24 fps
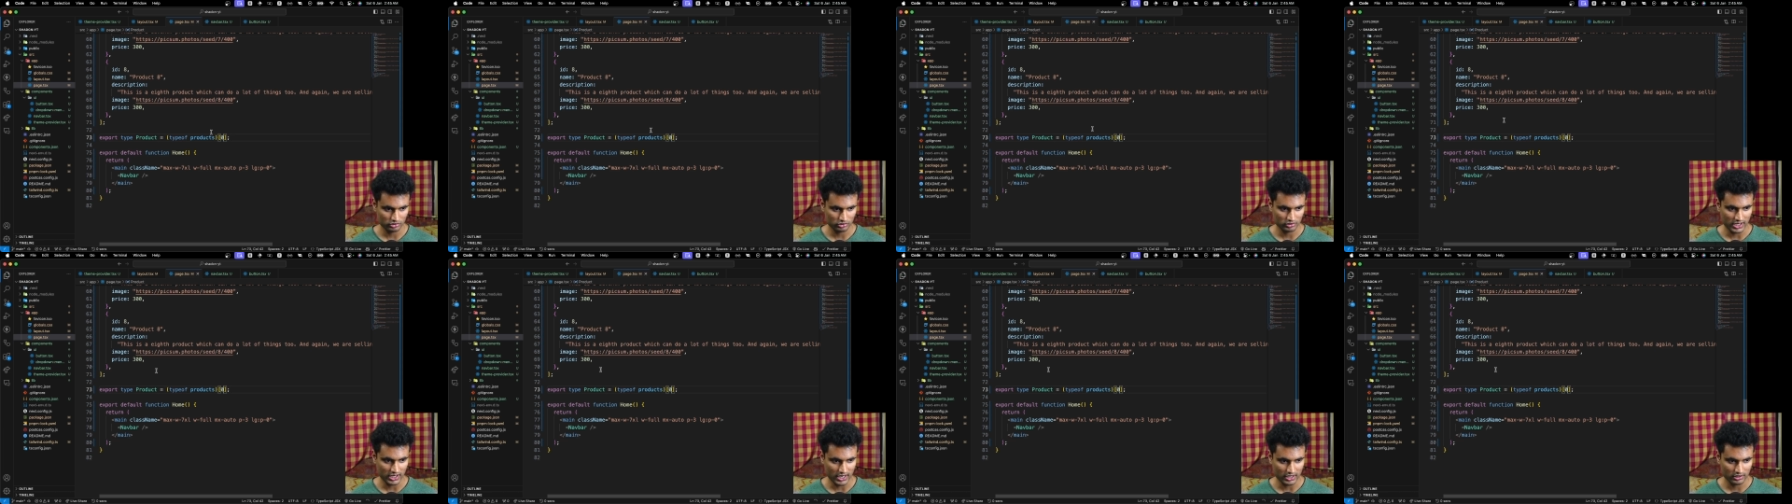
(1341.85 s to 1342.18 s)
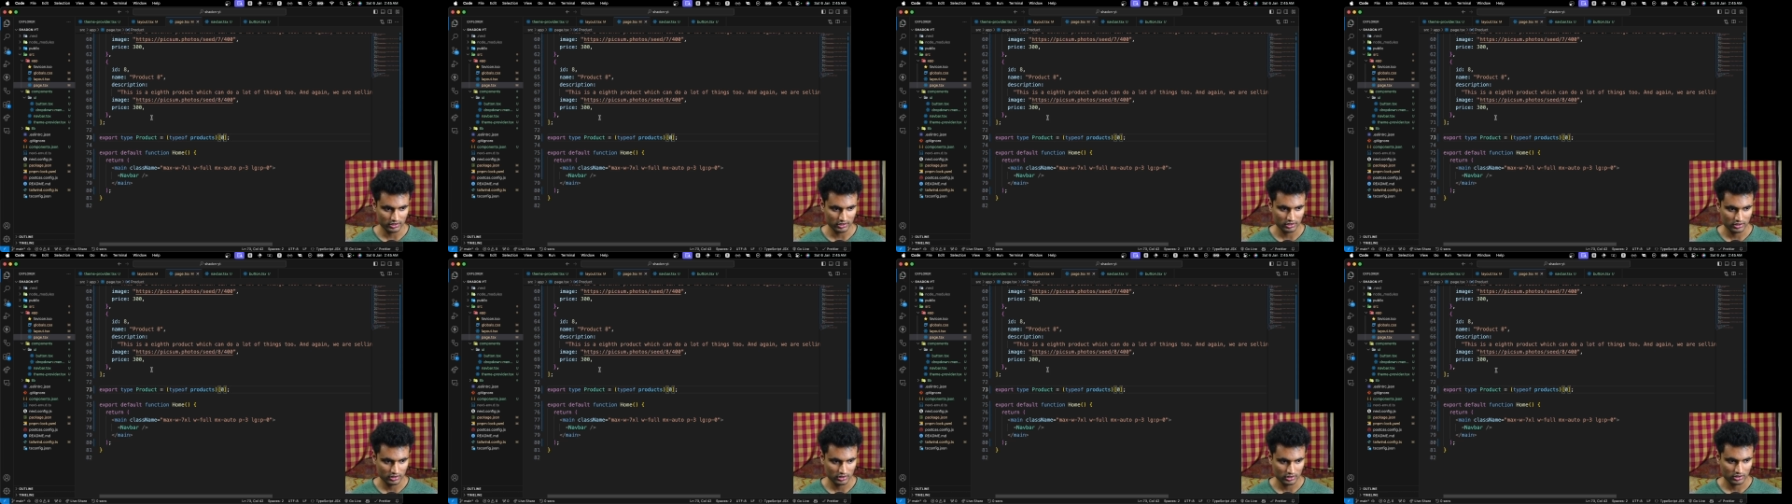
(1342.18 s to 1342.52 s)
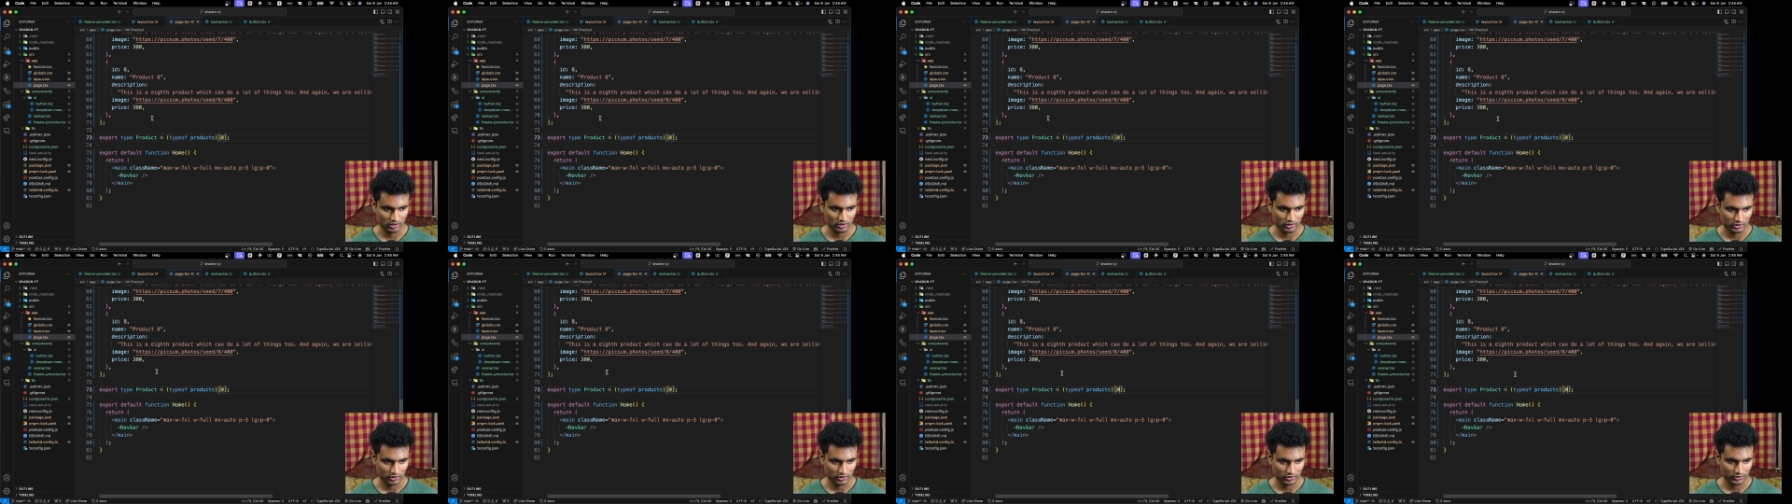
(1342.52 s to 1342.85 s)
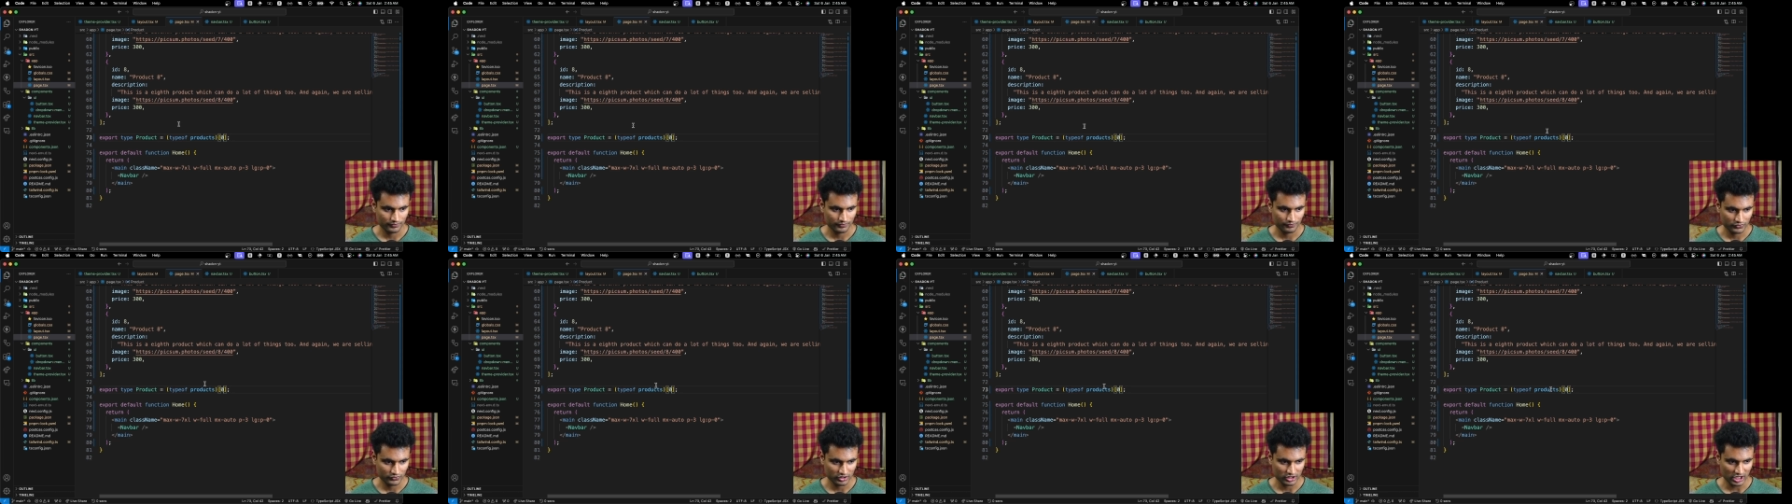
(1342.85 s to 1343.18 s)
that
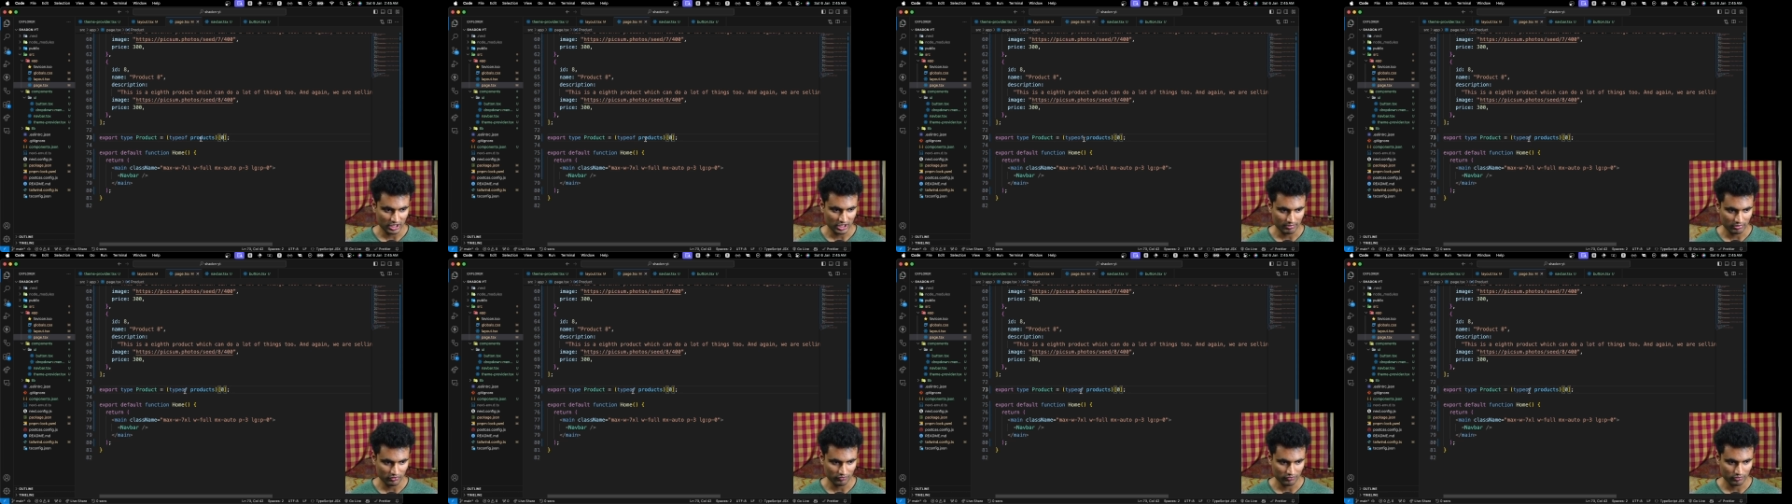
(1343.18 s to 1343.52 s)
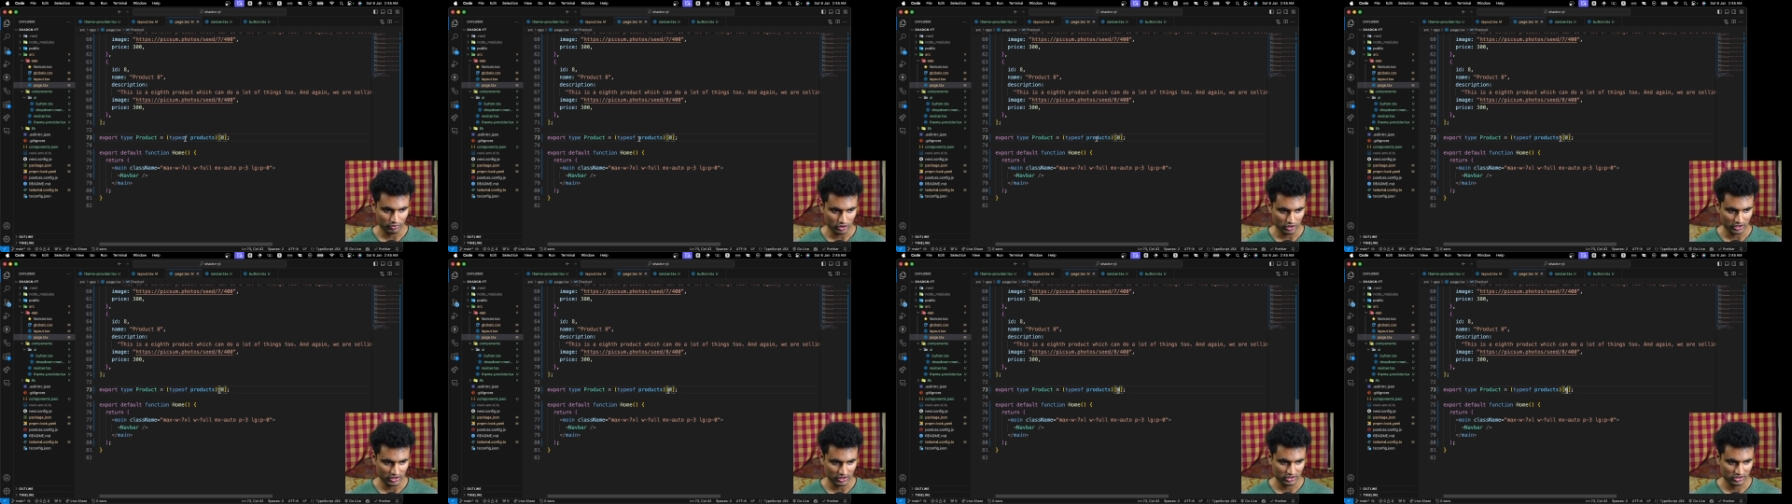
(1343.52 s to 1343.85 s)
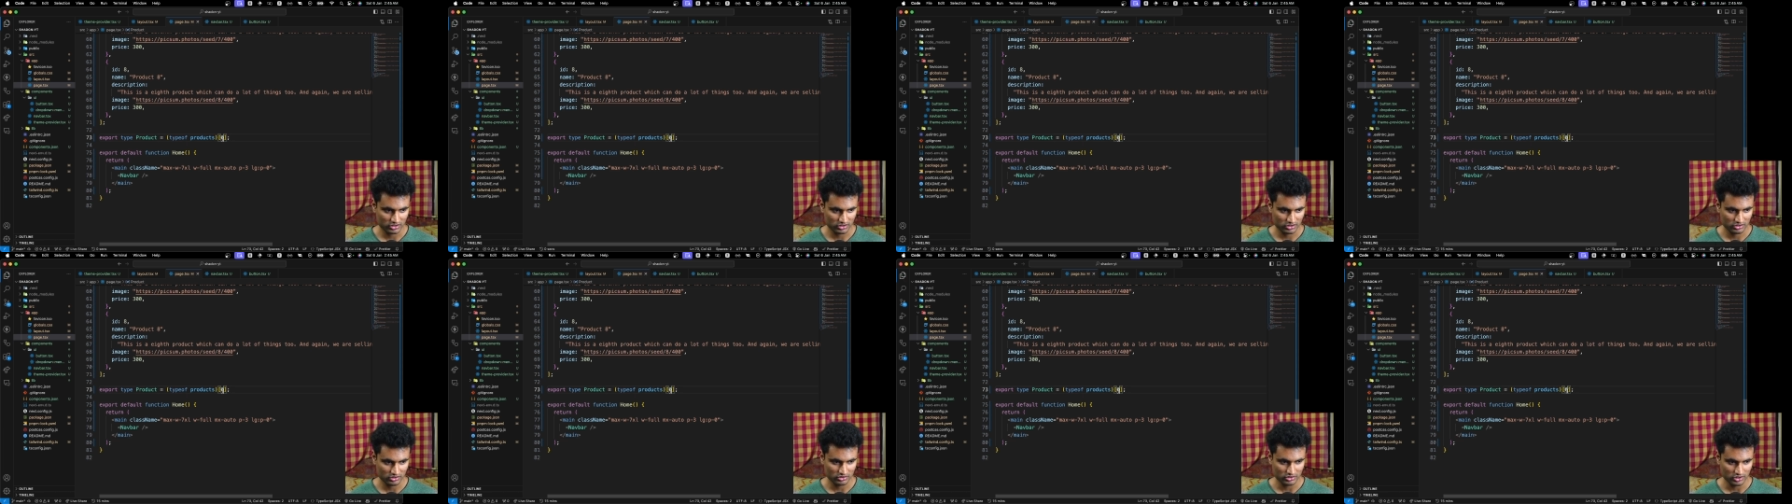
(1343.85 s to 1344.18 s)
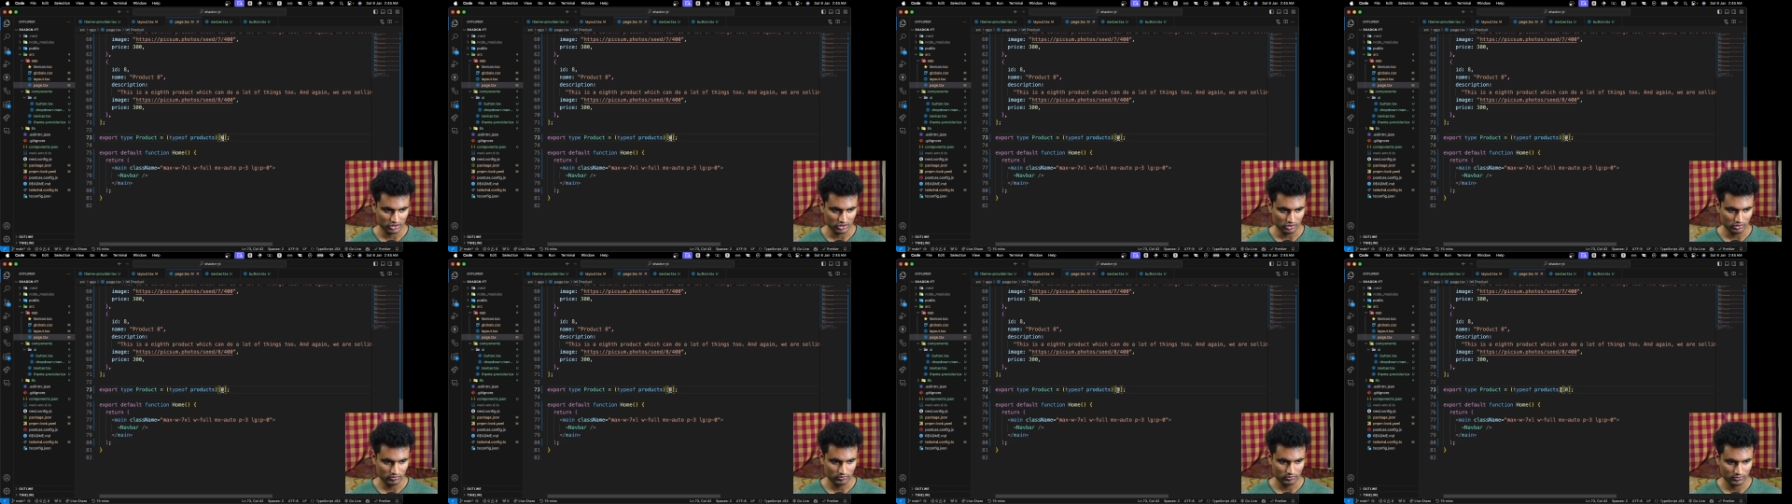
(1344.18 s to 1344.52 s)
type of products
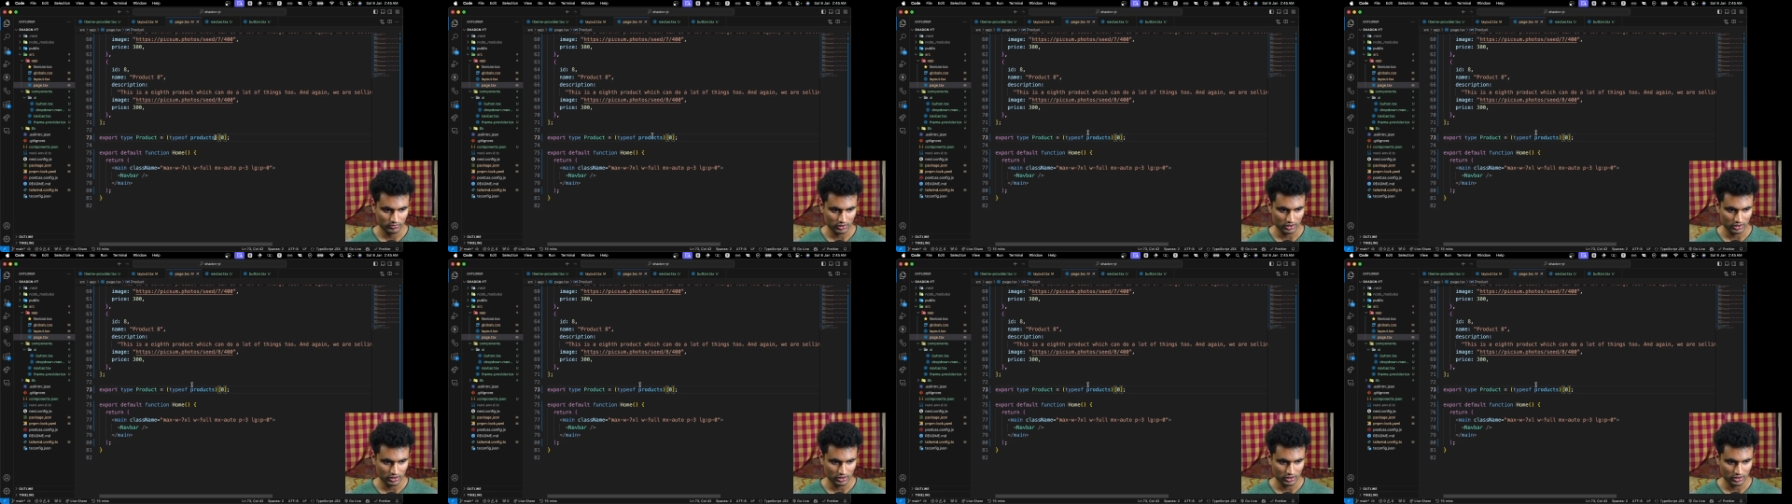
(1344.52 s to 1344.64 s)
0.